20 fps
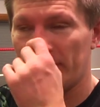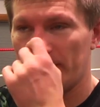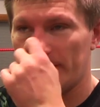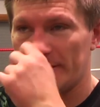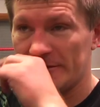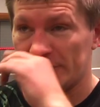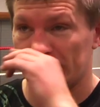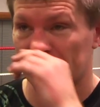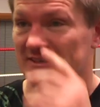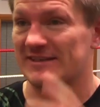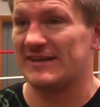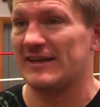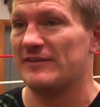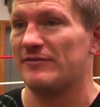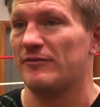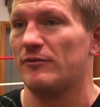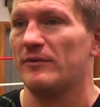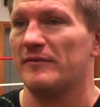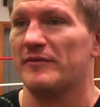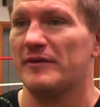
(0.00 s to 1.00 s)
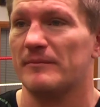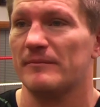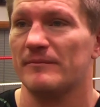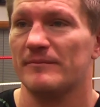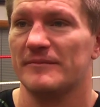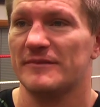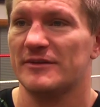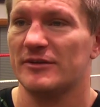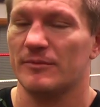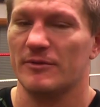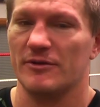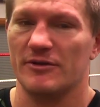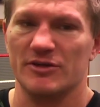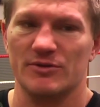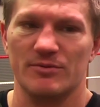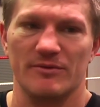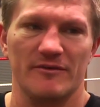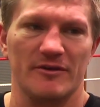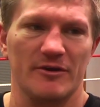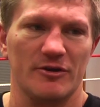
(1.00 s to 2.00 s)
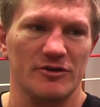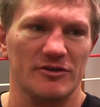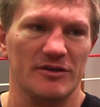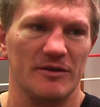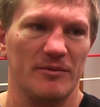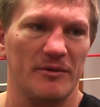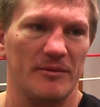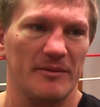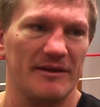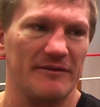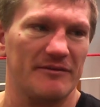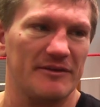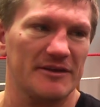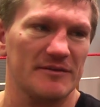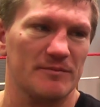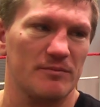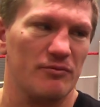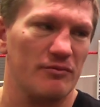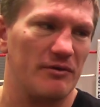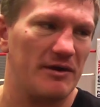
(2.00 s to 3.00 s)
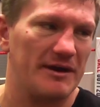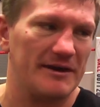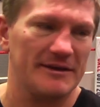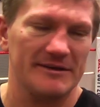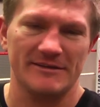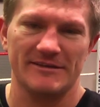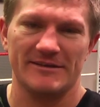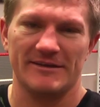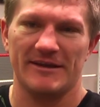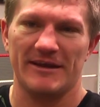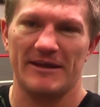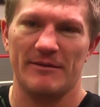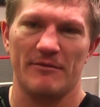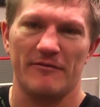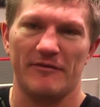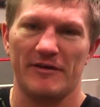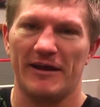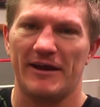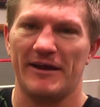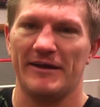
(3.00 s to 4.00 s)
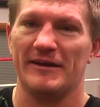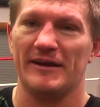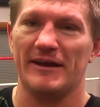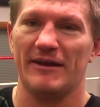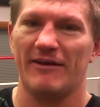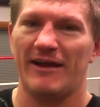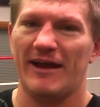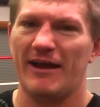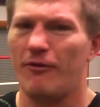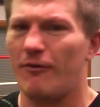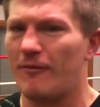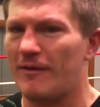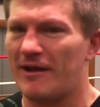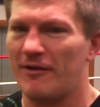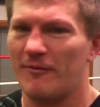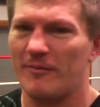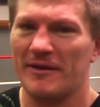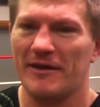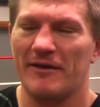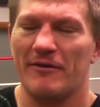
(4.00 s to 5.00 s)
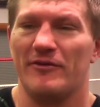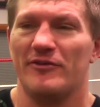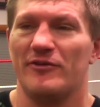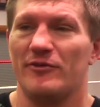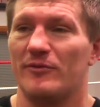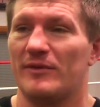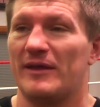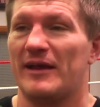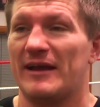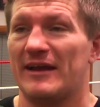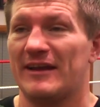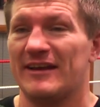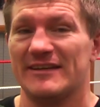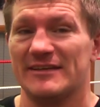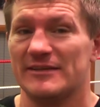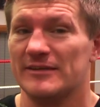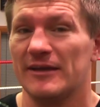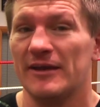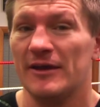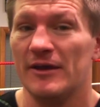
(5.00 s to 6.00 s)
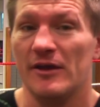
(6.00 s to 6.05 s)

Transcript: been successful with it, to be honest with you, because they probably have this brain scheme of an idea, I'll be able to do that, and it's